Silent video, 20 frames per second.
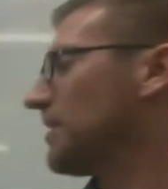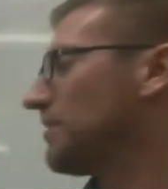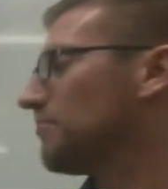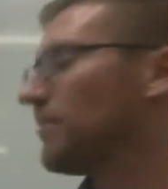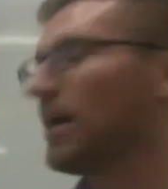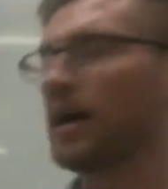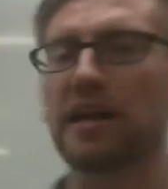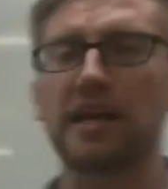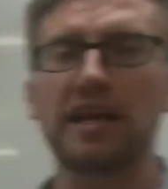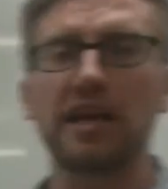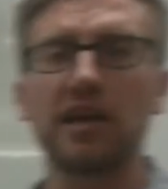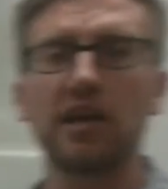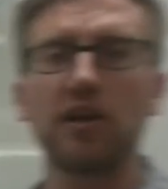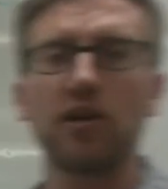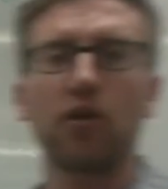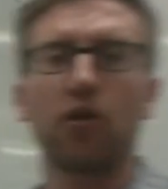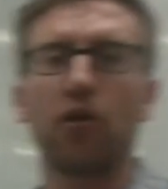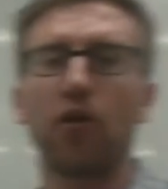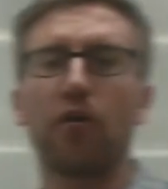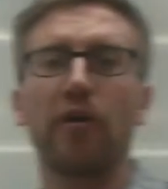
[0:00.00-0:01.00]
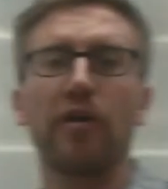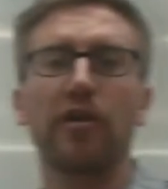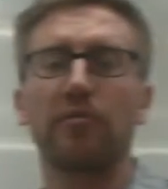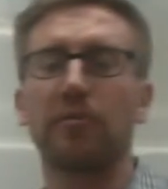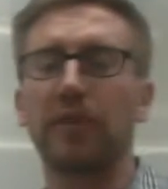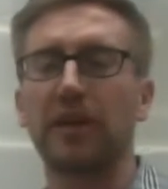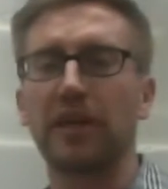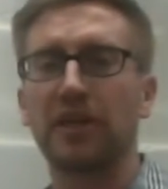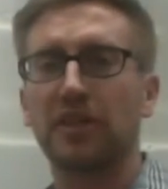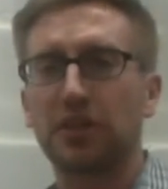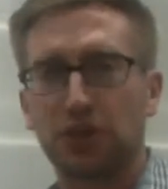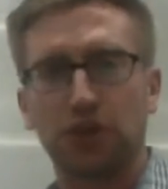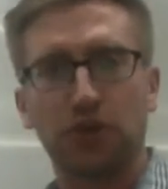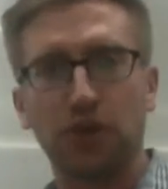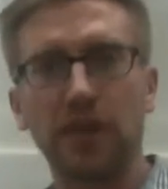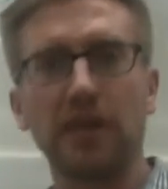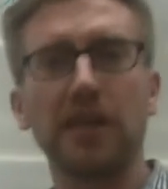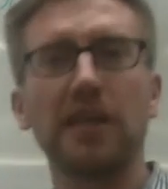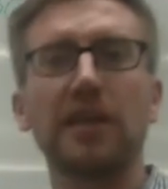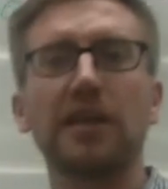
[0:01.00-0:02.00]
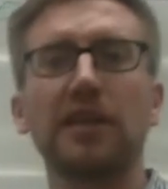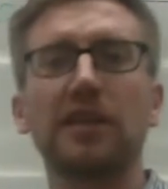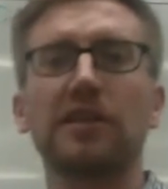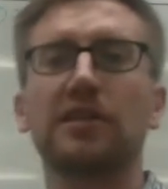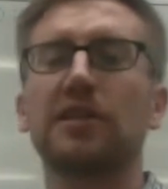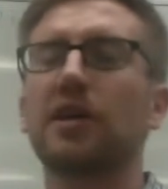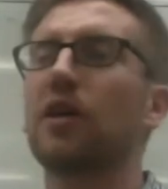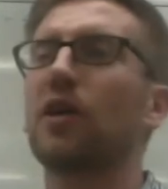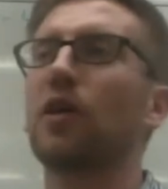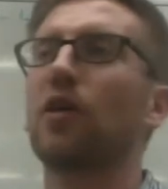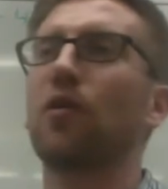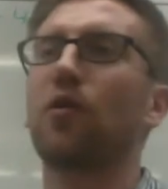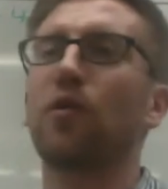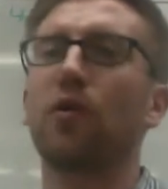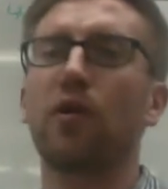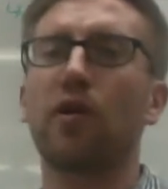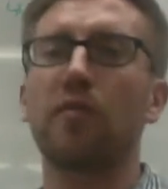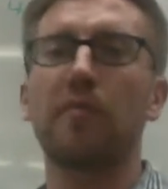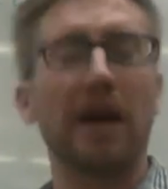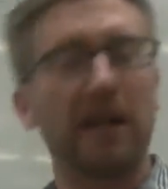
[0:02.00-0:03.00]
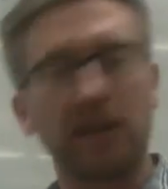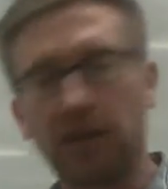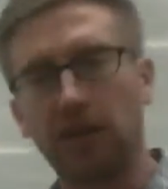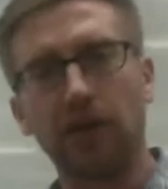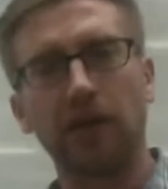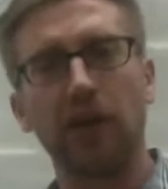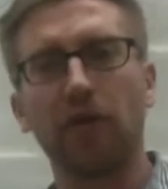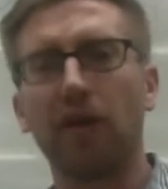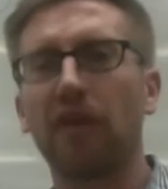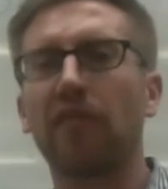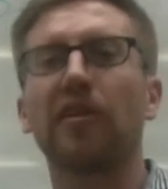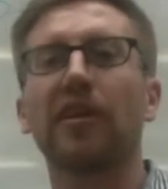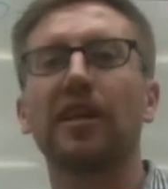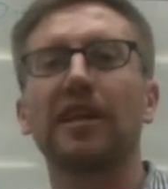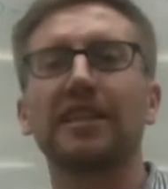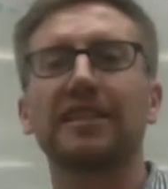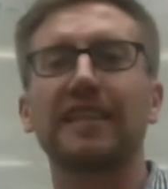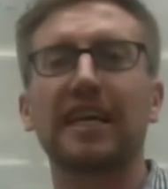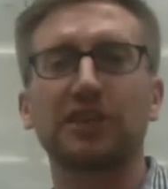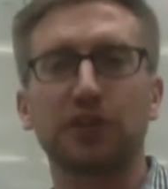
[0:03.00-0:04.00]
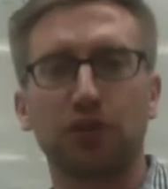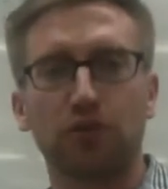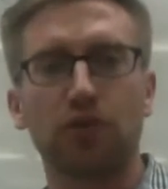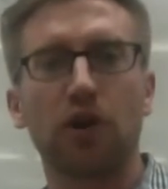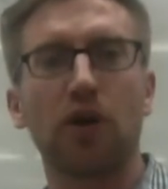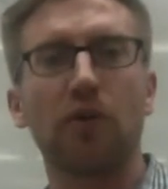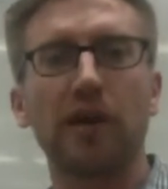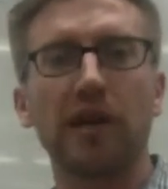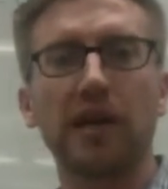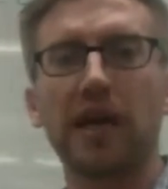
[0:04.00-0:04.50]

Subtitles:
money or whether it be trees or bacteria, whatever it is that's growing